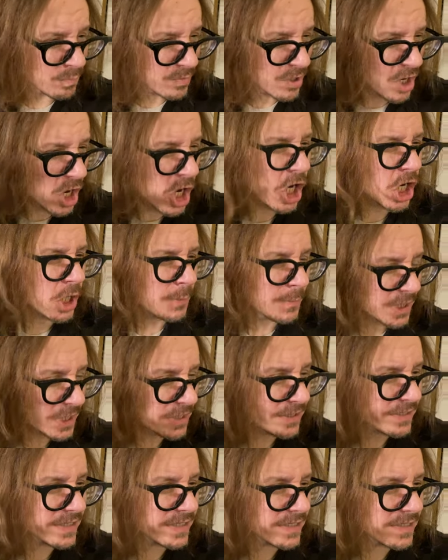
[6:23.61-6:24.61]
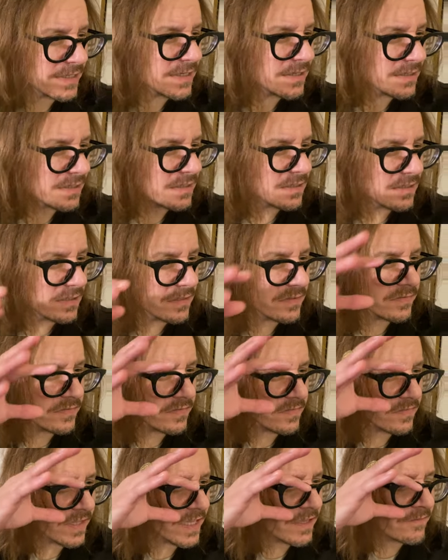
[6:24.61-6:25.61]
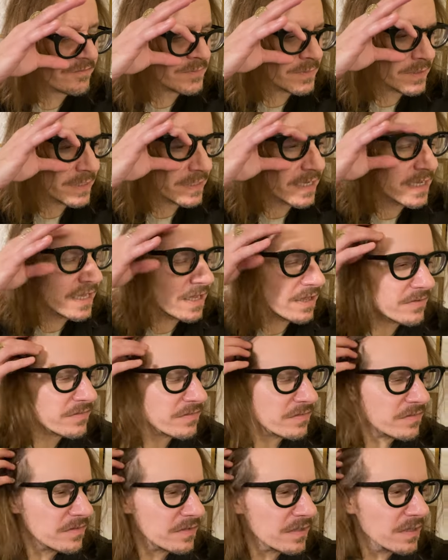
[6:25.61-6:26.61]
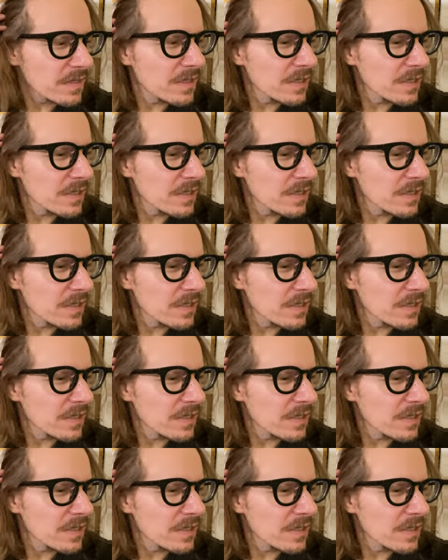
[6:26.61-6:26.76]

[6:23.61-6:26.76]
karmically saved me, I guess,